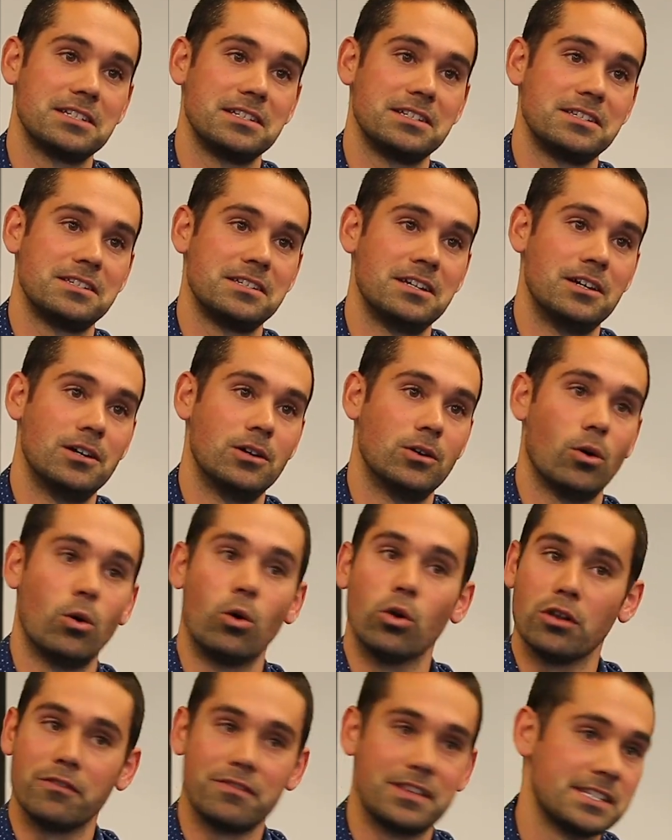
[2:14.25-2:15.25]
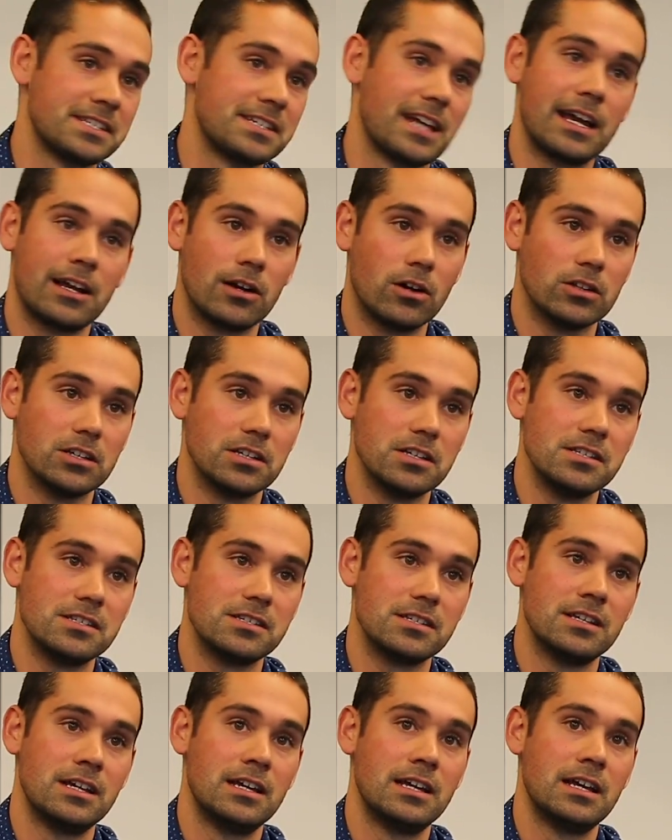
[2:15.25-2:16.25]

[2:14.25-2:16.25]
it's all of the stakeholders,